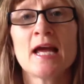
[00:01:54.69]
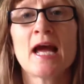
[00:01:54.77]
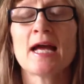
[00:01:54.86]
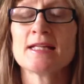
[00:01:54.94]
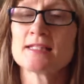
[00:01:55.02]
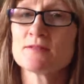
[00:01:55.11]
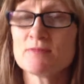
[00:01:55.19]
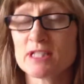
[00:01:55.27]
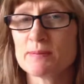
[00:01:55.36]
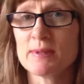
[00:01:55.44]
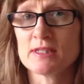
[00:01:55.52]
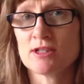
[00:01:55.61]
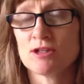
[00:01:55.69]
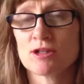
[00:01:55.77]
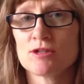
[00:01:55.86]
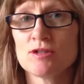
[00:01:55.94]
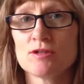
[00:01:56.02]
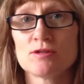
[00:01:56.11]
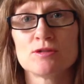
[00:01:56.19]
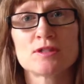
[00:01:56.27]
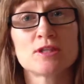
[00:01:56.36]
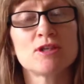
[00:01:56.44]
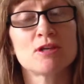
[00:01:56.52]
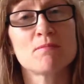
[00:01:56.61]
and some recipes that you can use,
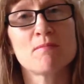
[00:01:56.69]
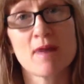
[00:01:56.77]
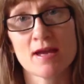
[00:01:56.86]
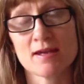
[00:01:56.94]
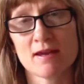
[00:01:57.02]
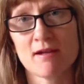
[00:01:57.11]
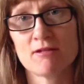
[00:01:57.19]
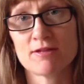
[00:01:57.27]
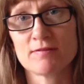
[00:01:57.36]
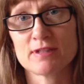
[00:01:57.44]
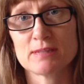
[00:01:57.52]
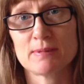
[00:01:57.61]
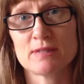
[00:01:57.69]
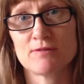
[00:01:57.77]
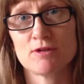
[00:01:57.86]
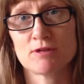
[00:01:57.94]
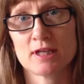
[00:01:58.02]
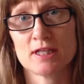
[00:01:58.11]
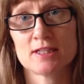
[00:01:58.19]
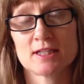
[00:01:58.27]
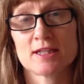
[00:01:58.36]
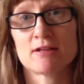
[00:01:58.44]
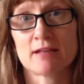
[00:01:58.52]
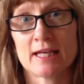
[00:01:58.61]
that you can make healthy recipes for your kids that
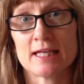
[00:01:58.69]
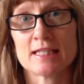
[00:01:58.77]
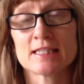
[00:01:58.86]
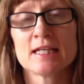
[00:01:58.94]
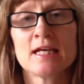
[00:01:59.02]
they'll eat.